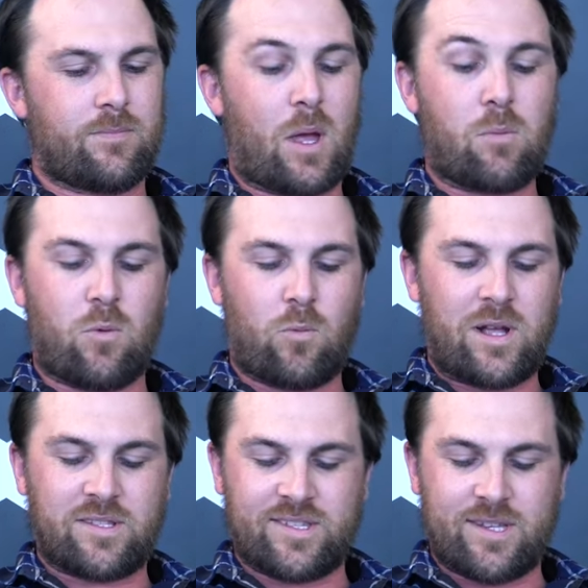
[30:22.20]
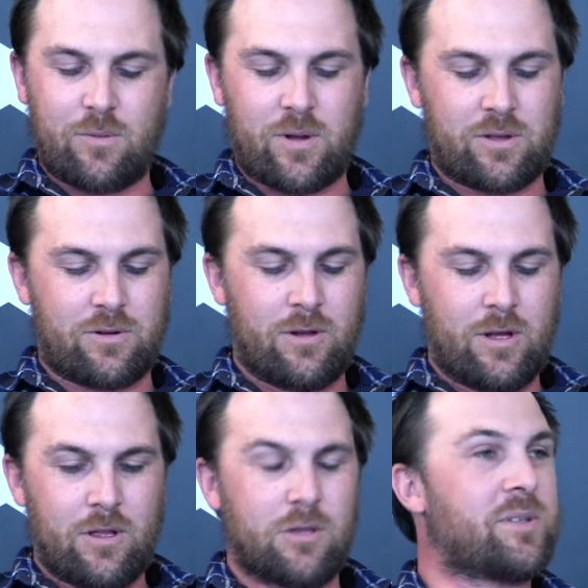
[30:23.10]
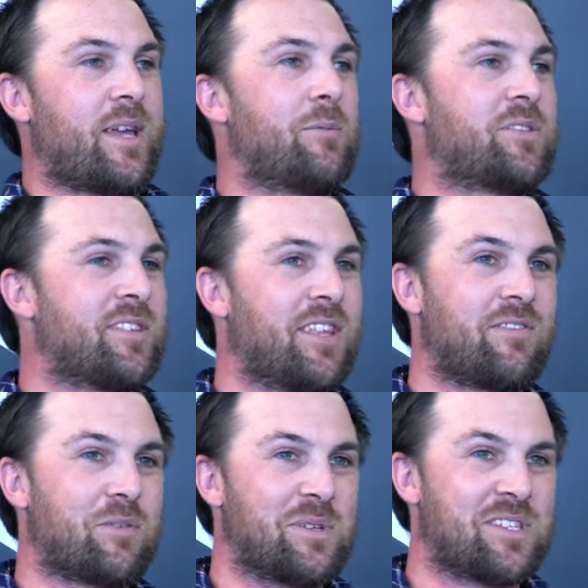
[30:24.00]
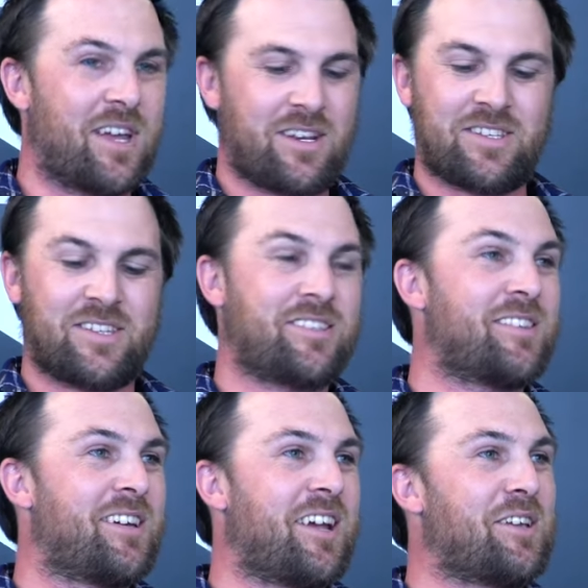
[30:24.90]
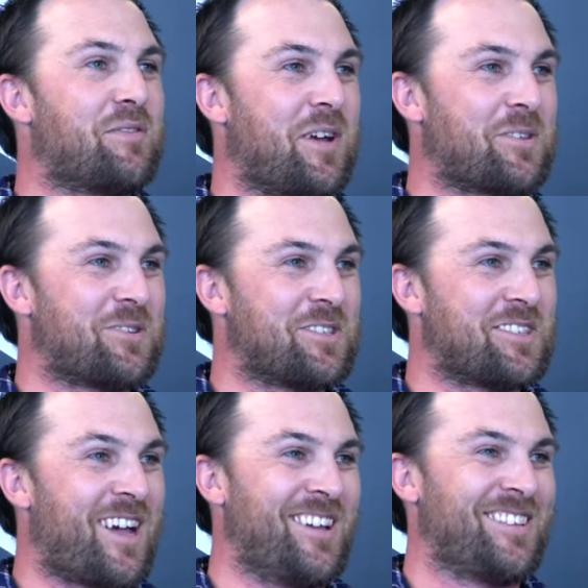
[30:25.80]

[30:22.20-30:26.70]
And we'll wait to see whether Lewis Hamilton leaving Mercedes has uh, any effect on its sales.